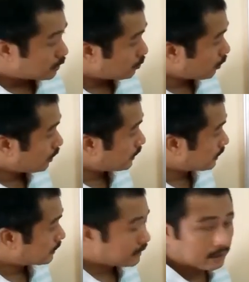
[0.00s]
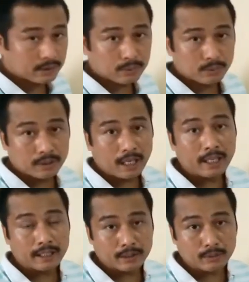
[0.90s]
small distance with
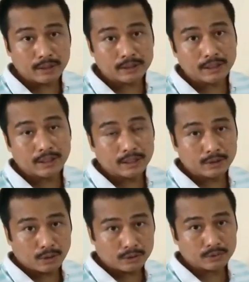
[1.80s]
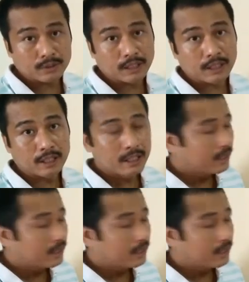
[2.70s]
high accuracy is also very